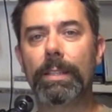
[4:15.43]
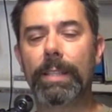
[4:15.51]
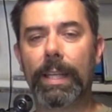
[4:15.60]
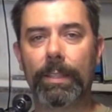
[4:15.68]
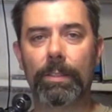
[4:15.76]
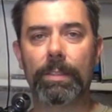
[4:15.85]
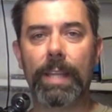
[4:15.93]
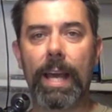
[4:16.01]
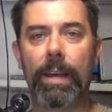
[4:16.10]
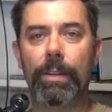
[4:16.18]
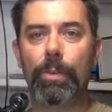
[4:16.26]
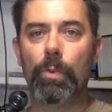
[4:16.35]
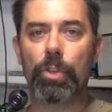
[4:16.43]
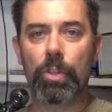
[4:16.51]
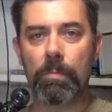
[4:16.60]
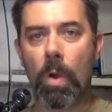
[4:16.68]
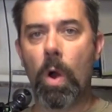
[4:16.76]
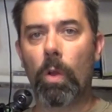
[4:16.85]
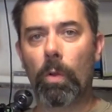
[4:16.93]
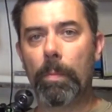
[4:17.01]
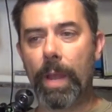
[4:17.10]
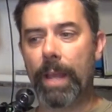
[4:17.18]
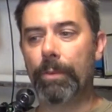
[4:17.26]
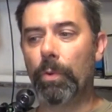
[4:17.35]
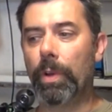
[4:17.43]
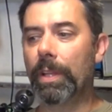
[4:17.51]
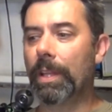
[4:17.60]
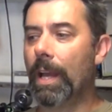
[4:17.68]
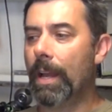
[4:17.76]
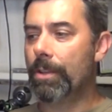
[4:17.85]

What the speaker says: the signals down into a smaller bandwidth